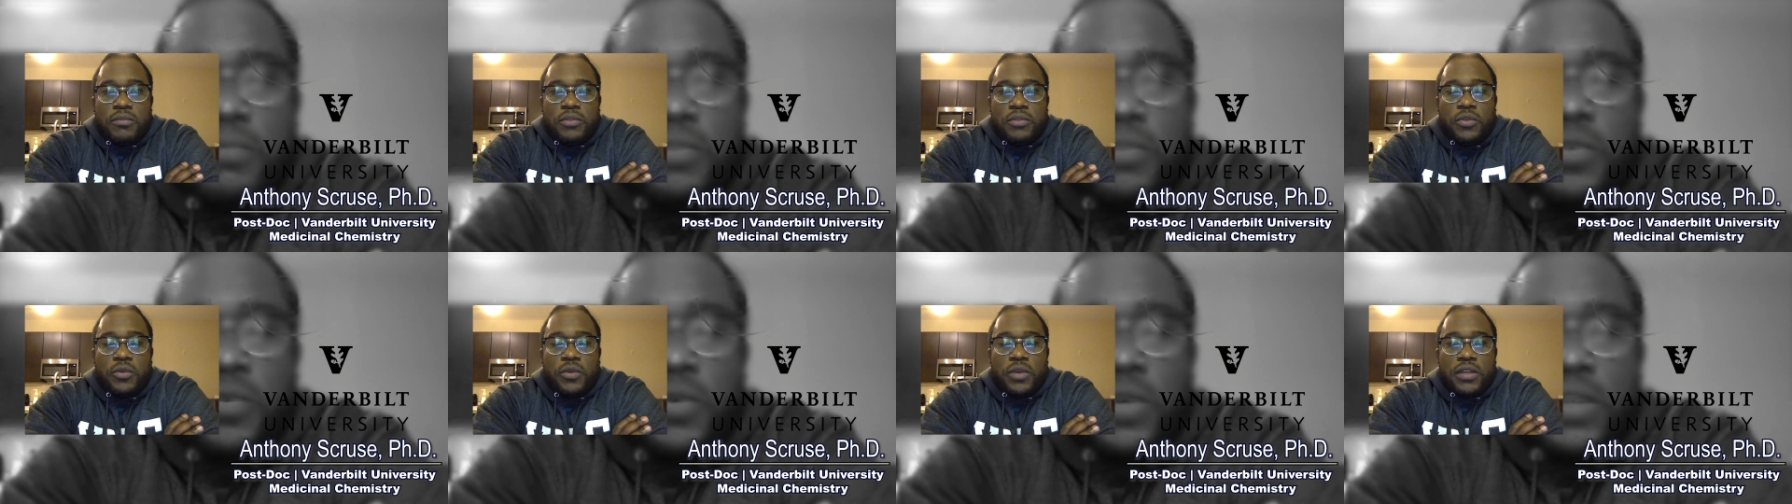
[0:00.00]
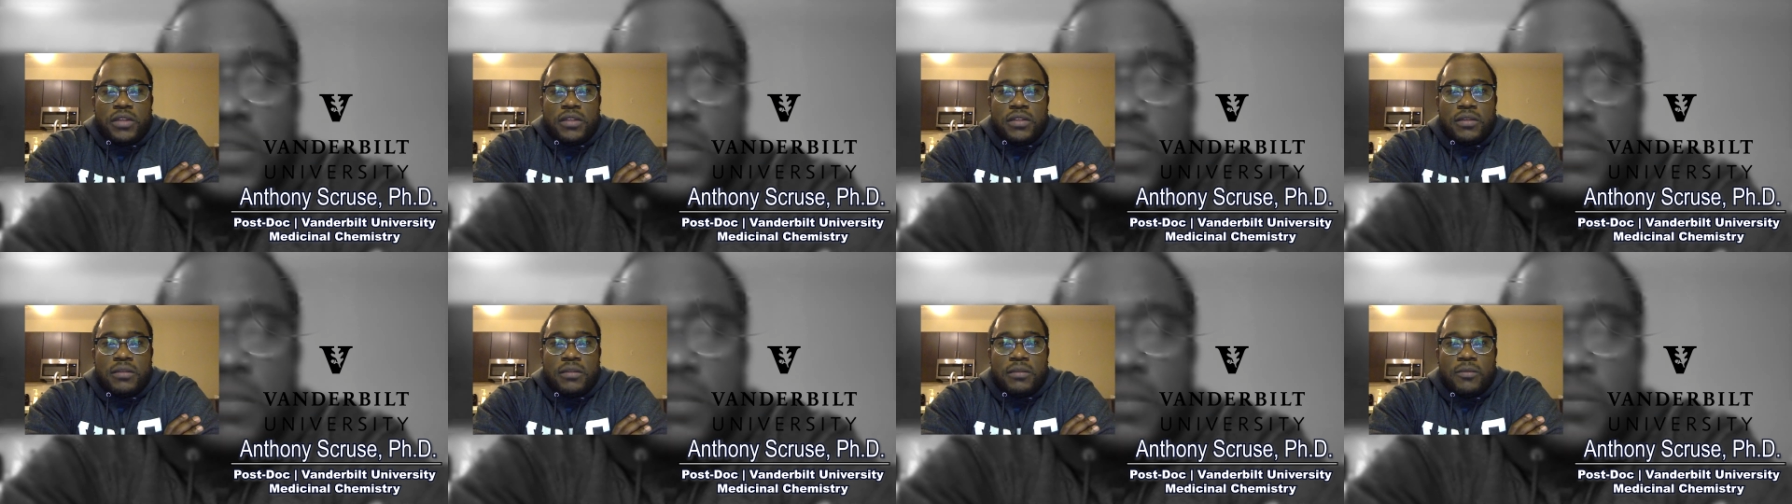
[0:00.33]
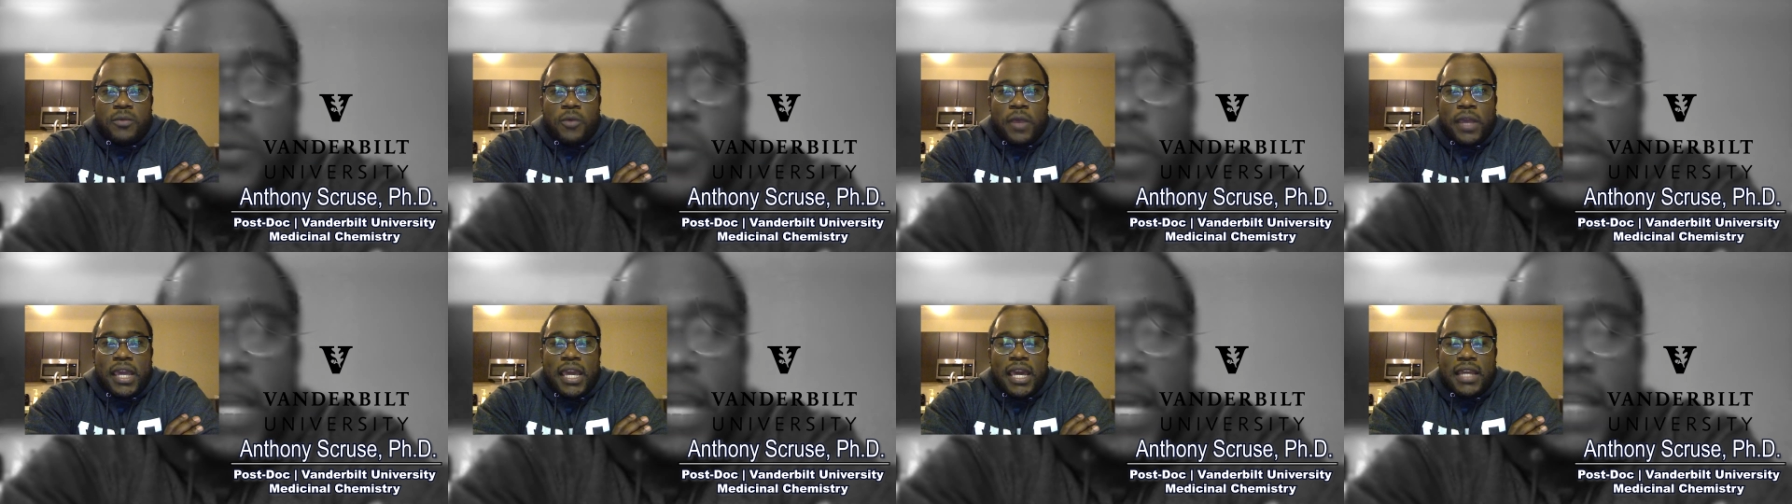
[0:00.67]
doing
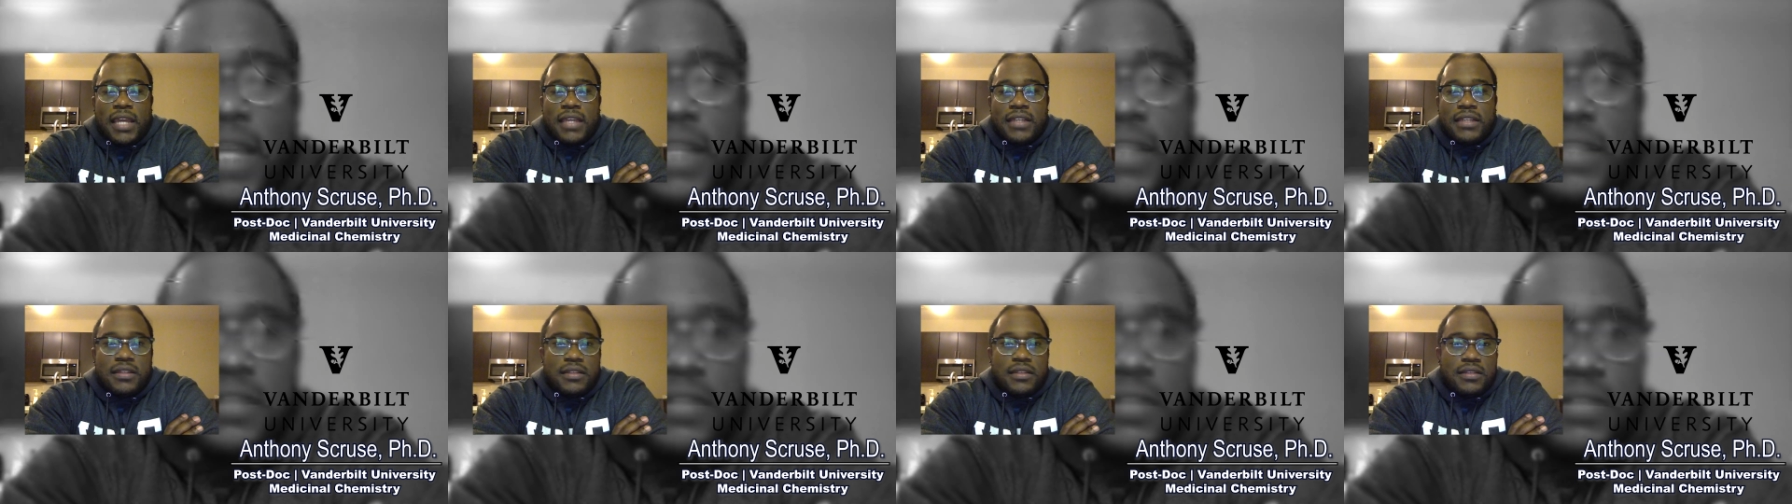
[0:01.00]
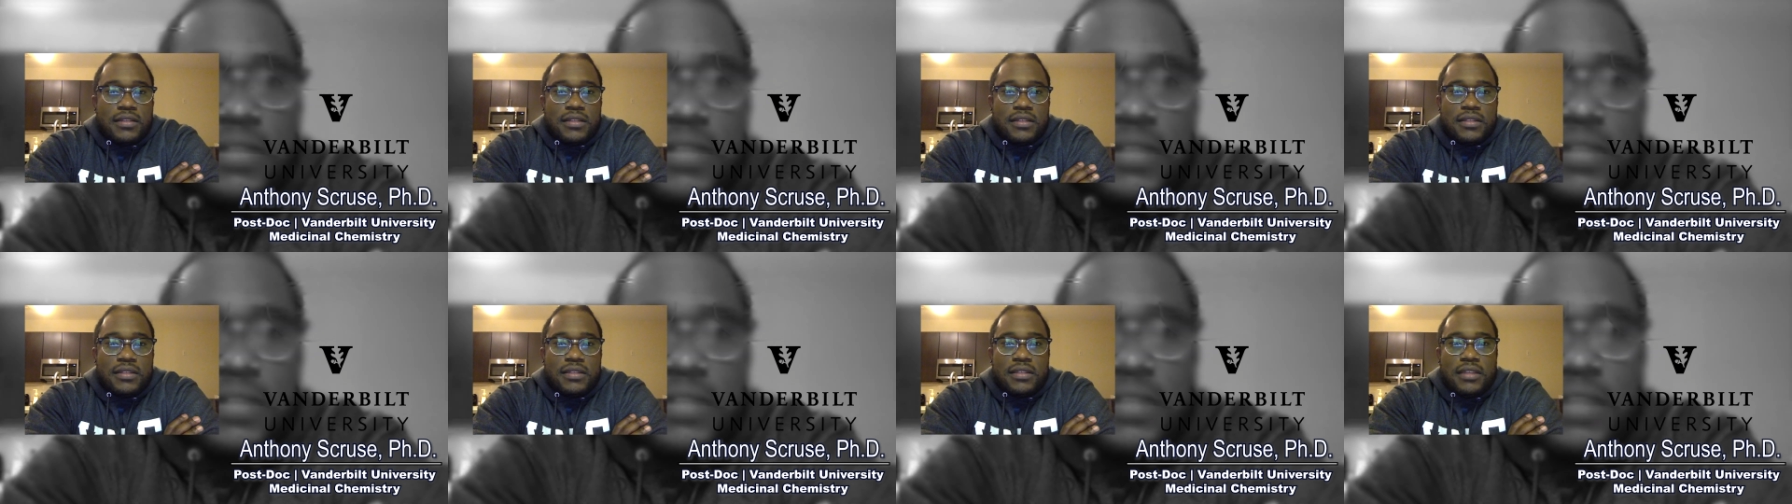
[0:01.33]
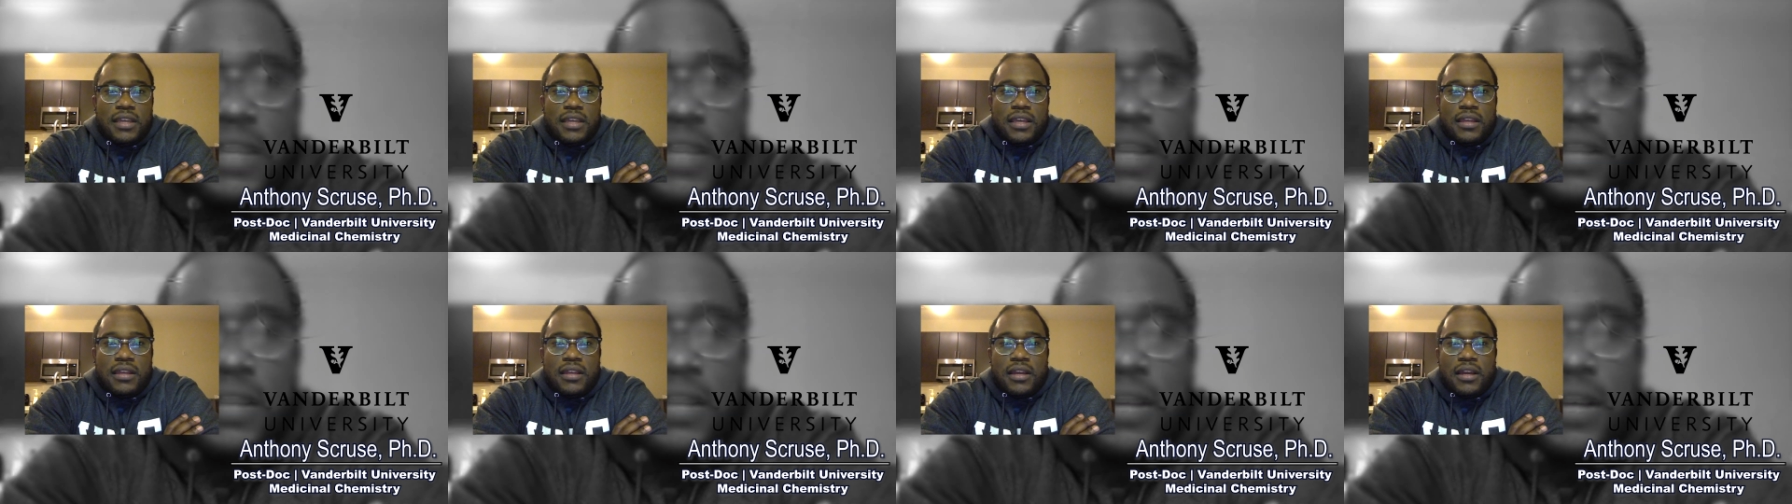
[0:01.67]
some organic synthesis
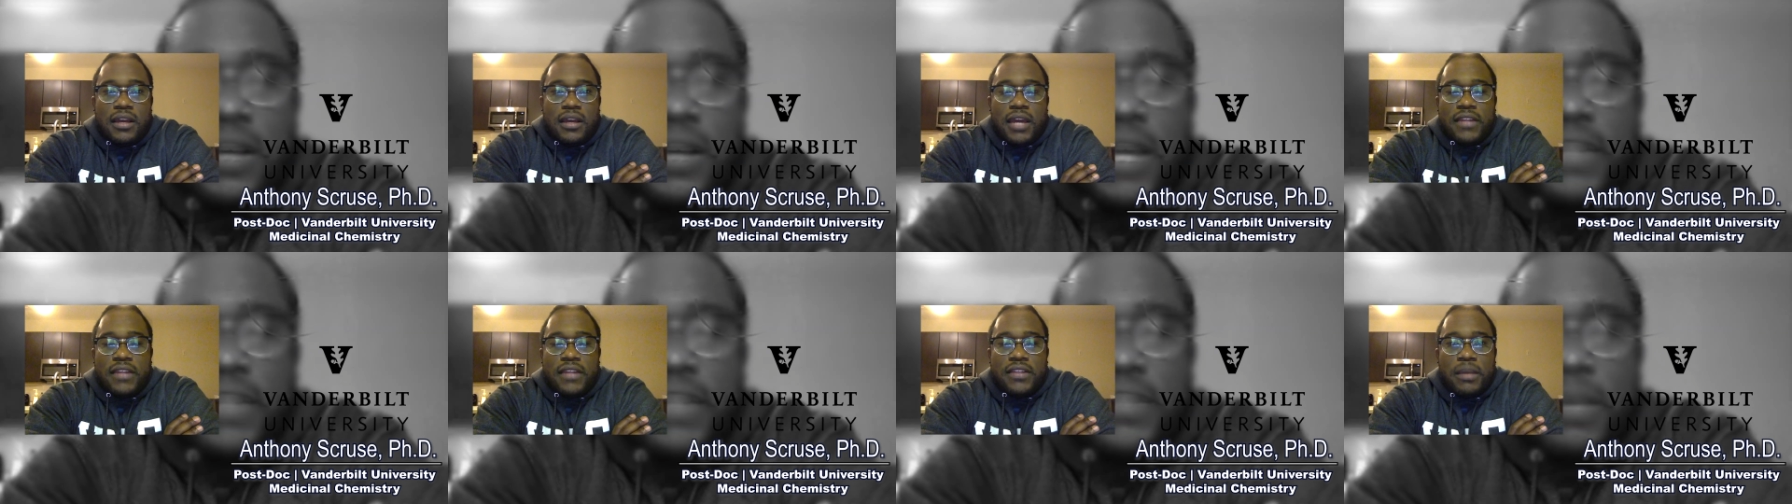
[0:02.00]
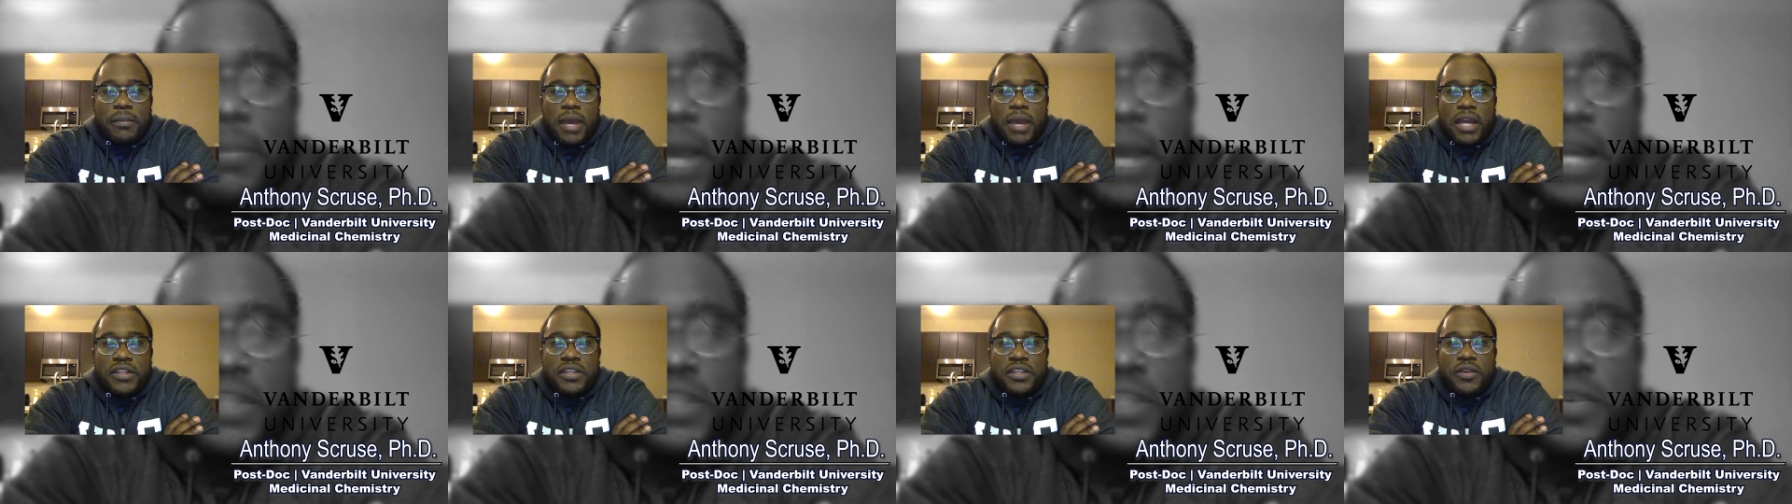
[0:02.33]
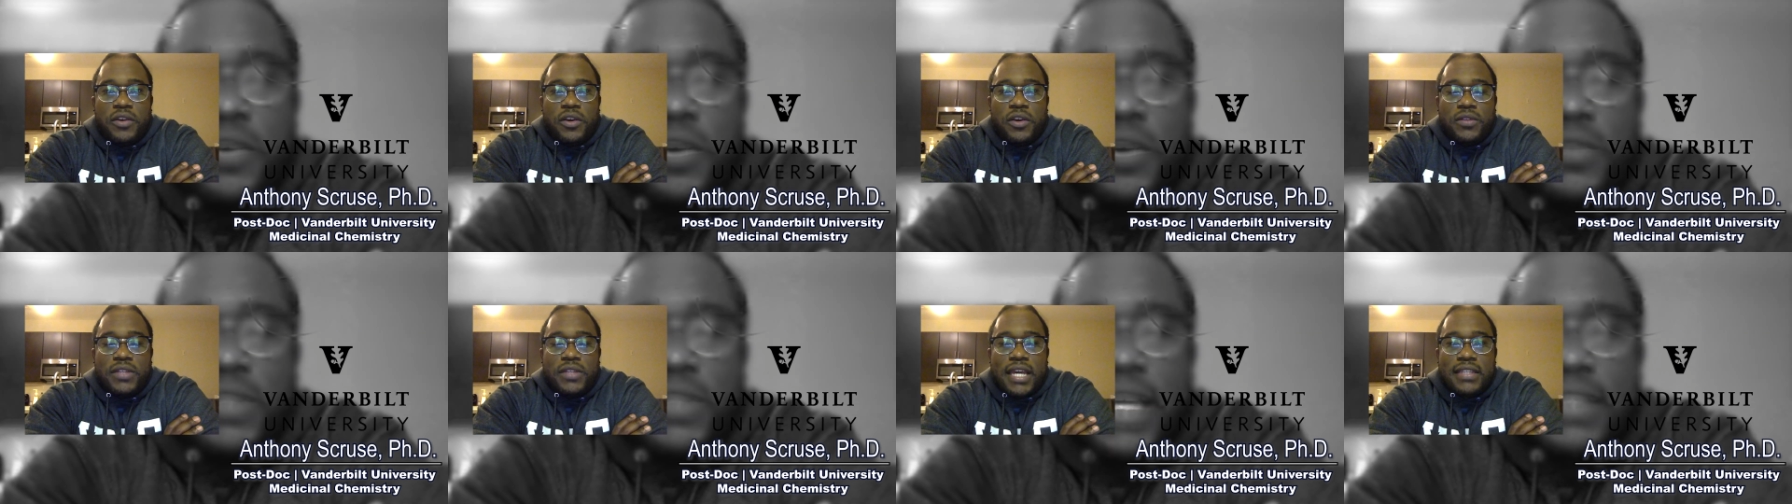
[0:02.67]
and uh,
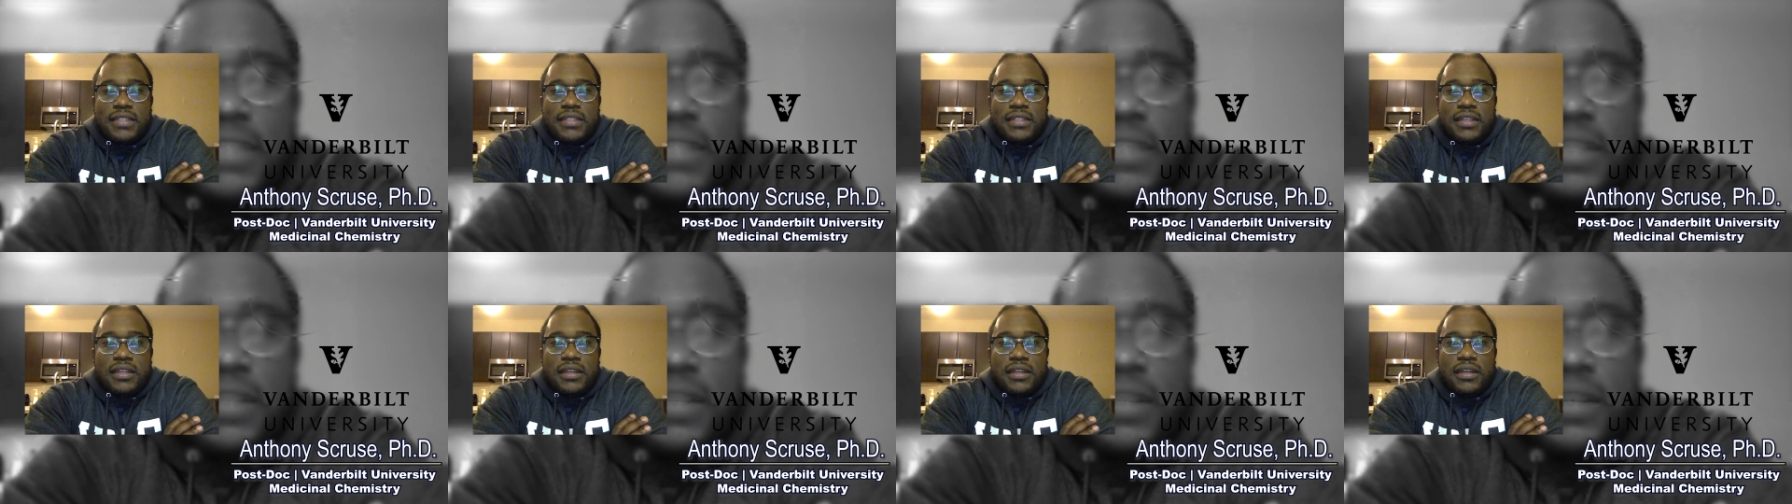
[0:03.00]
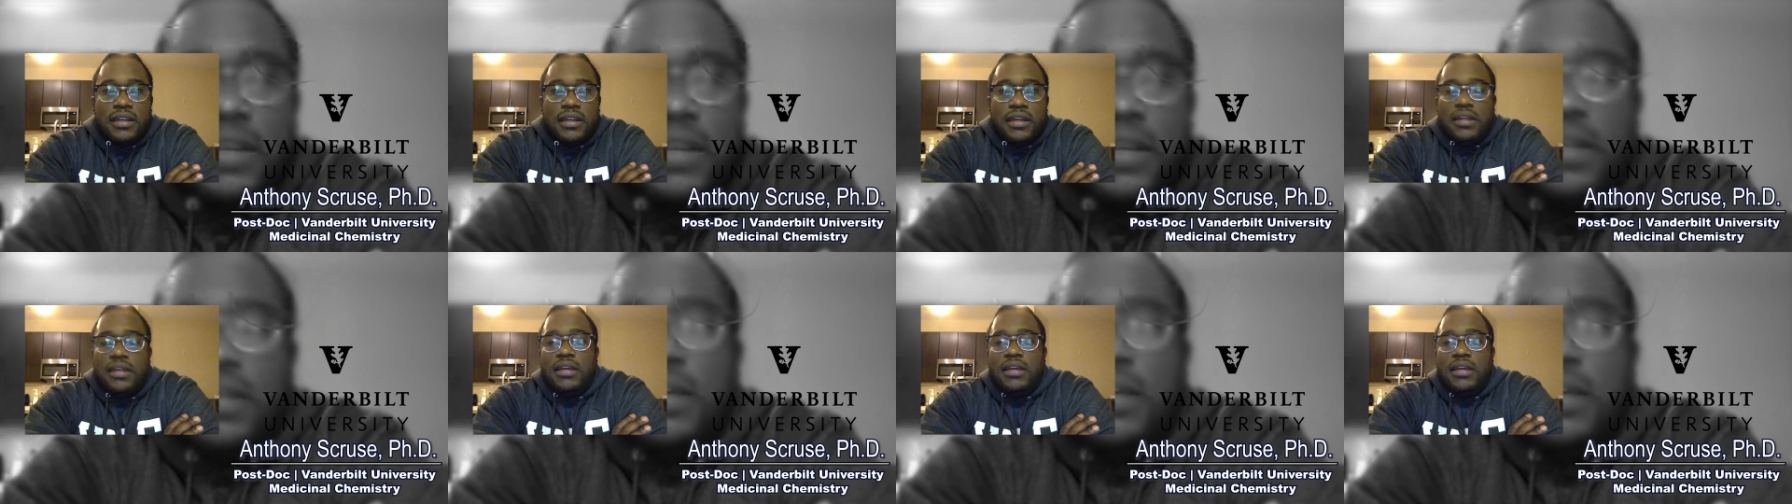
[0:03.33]
antibacterial testing.